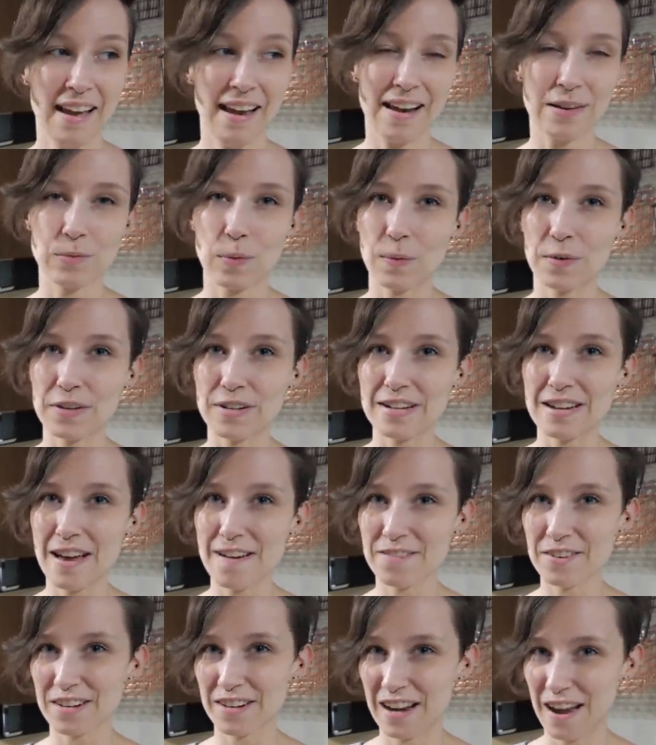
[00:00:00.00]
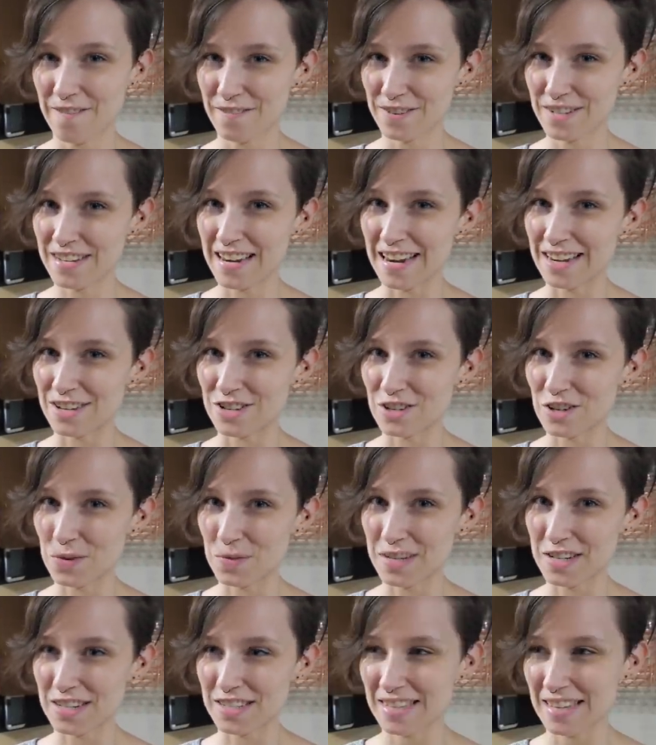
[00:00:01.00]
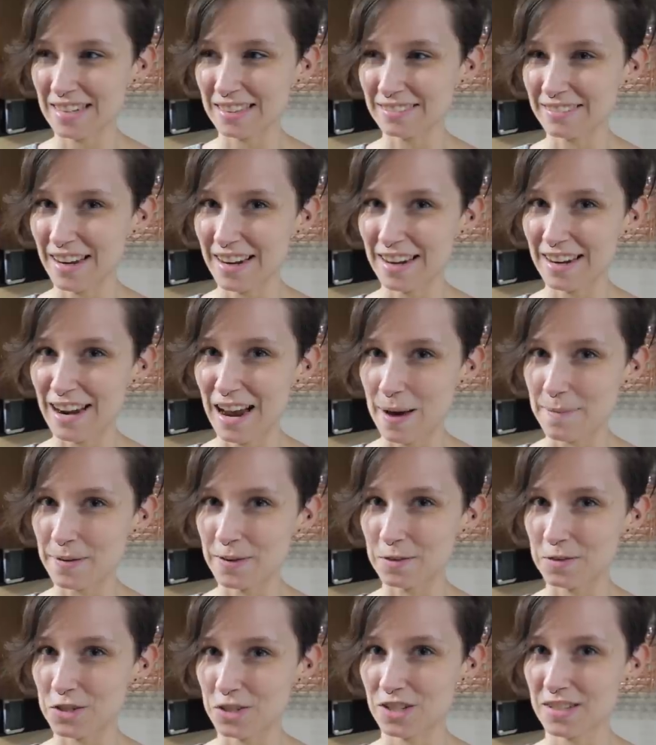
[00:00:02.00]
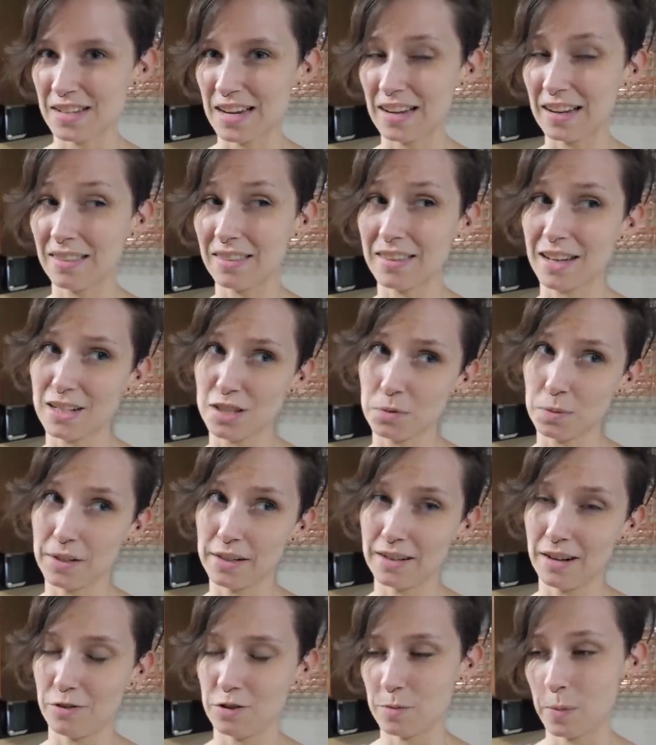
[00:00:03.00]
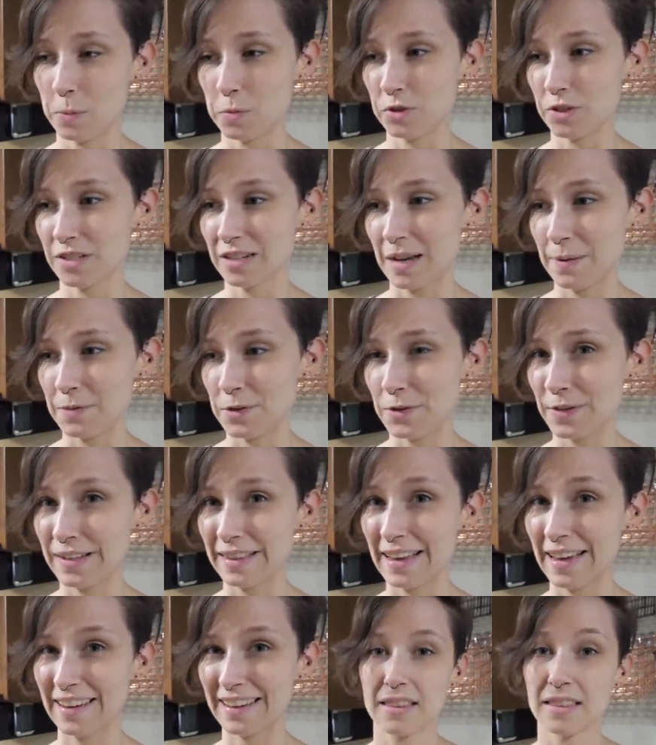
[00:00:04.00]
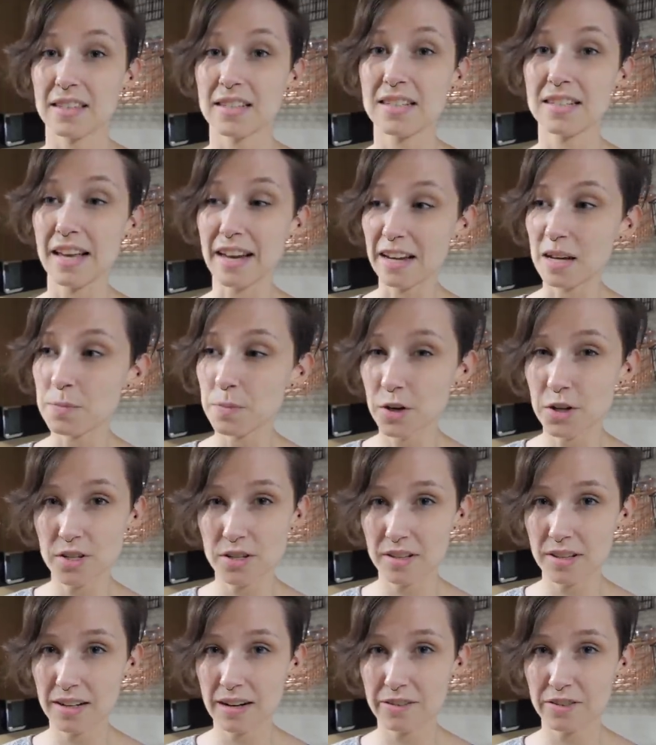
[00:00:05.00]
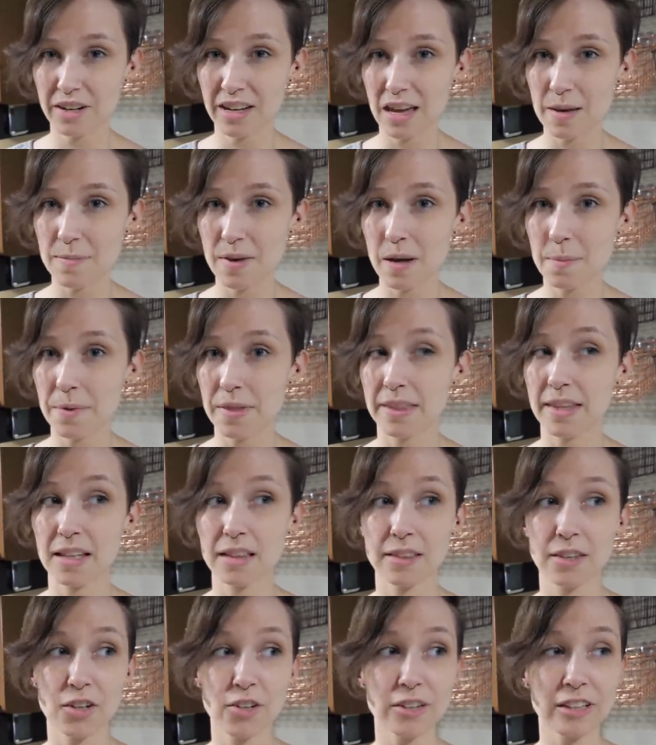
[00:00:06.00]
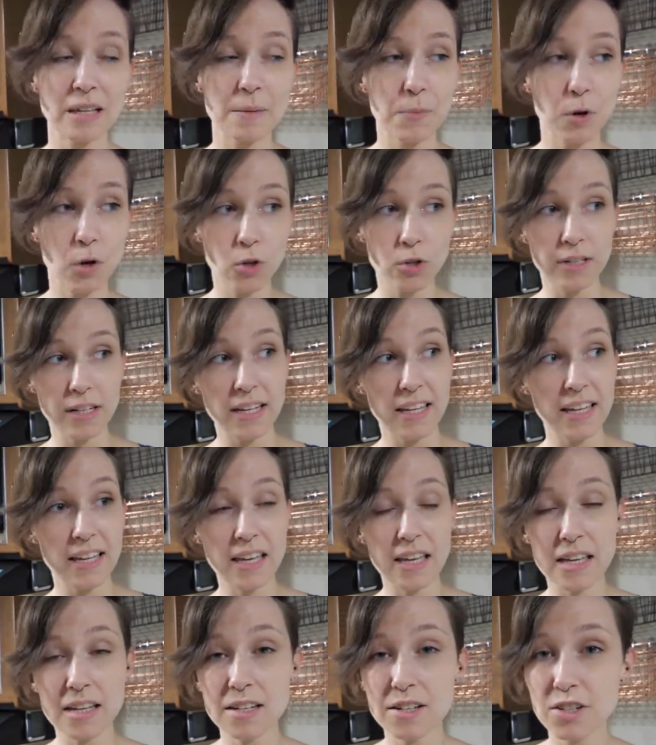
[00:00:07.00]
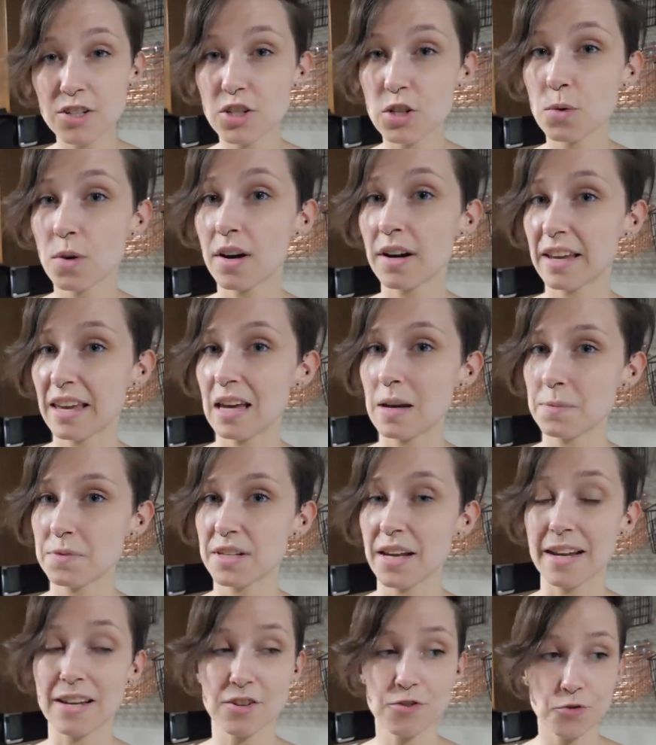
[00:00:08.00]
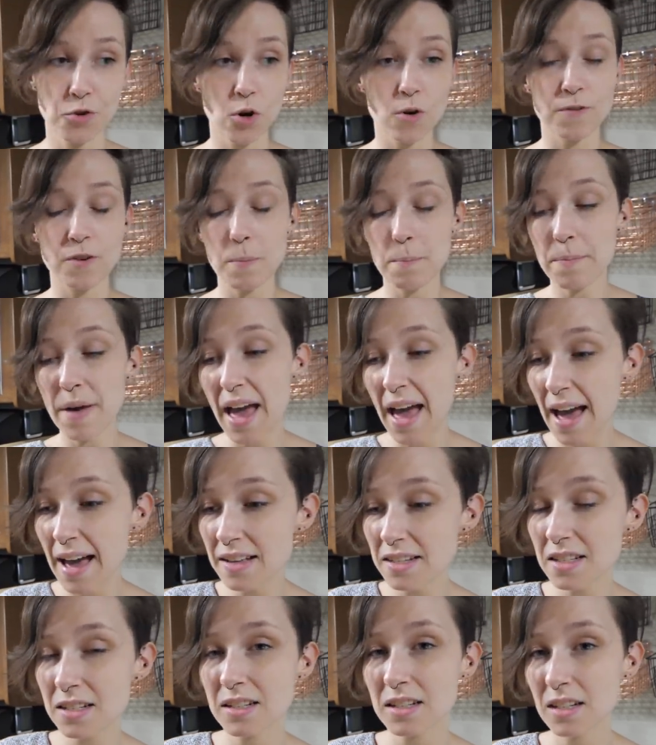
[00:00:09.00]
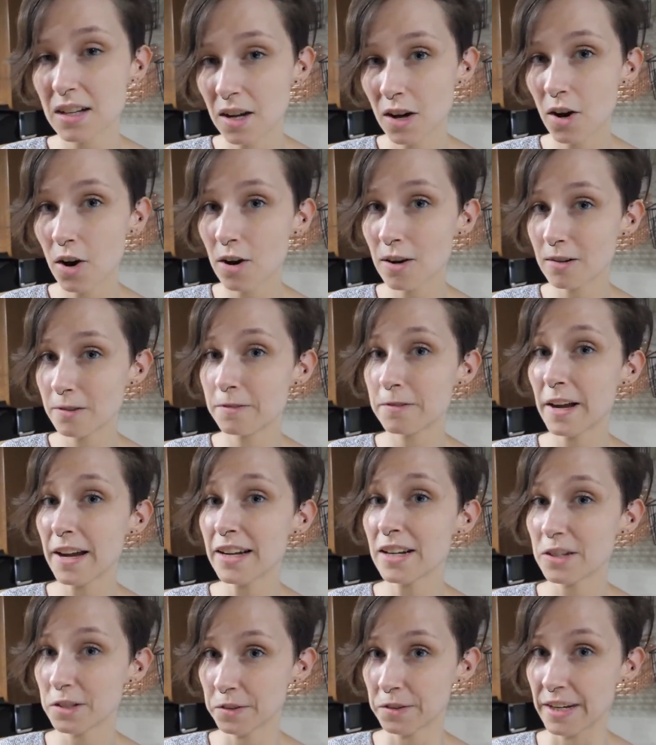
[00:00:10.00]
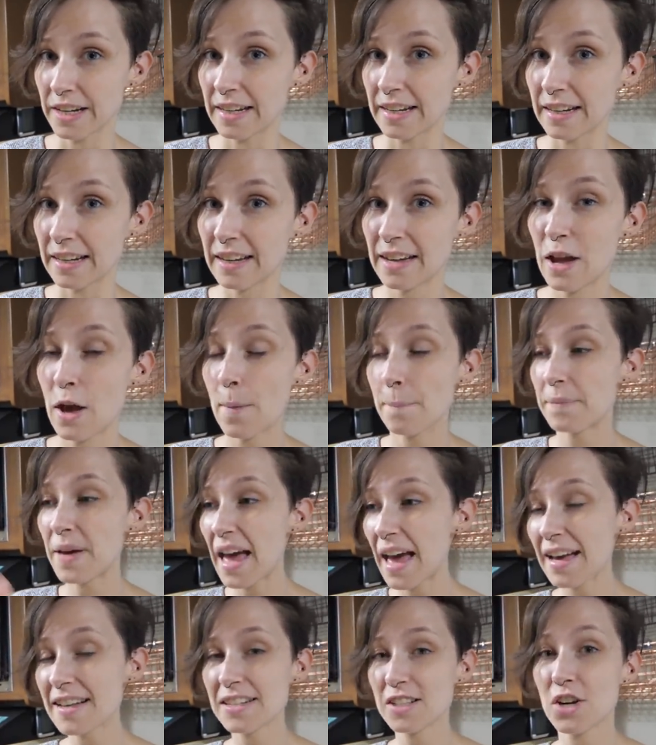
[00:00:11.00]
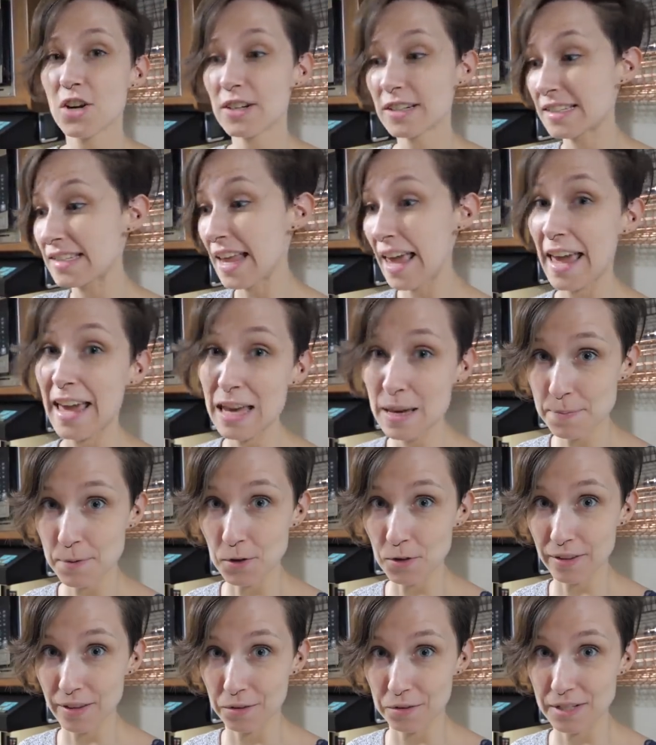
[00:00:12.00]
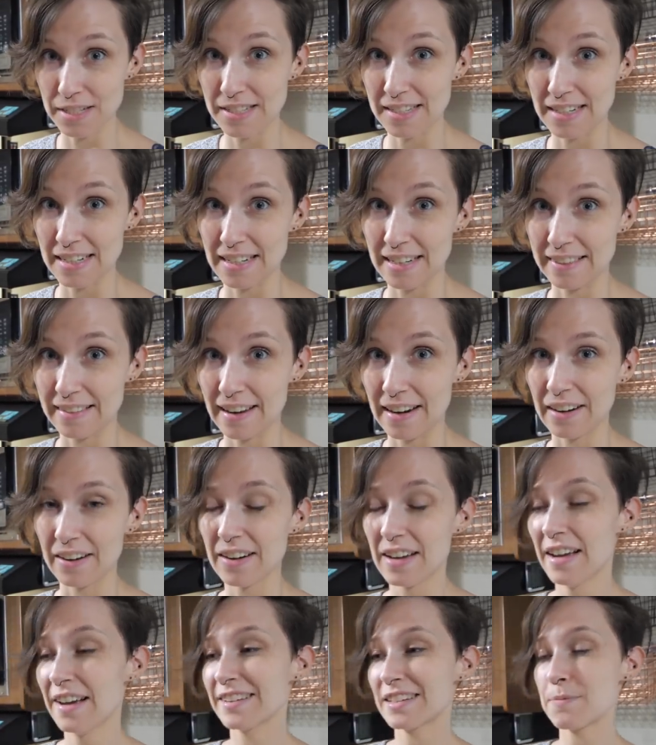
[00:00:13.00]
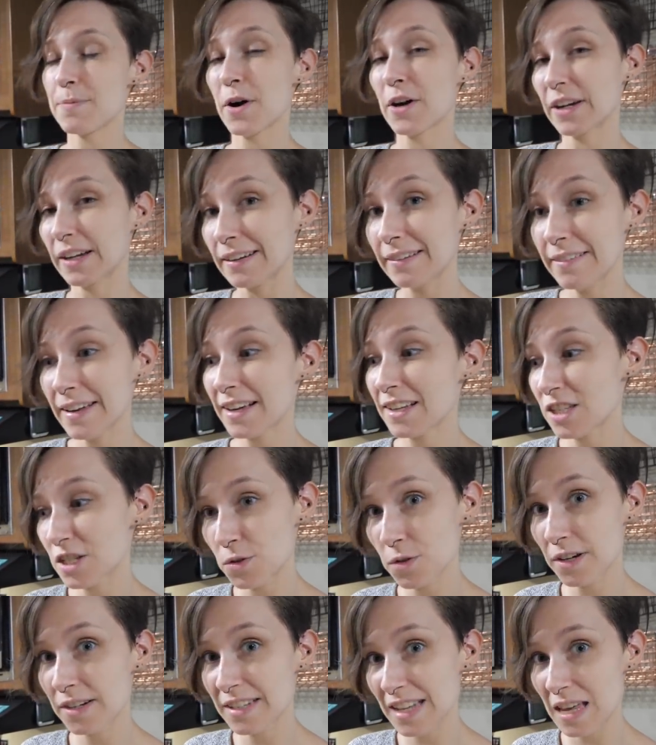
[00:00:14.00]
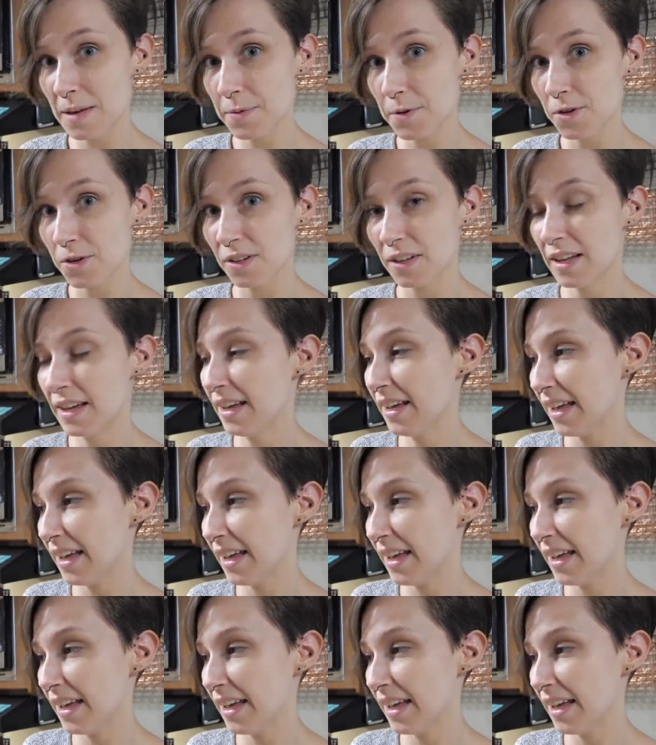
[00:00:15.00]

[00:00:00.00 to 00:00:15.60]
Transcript: And we were never confrontational. We just, like, let it happen and was just like, that's weird. I wish people would stop doing that. The second person that ever came up, they literally pulled into our campsite, drove past our fire ring, past our table that was sitting there, to park next to our table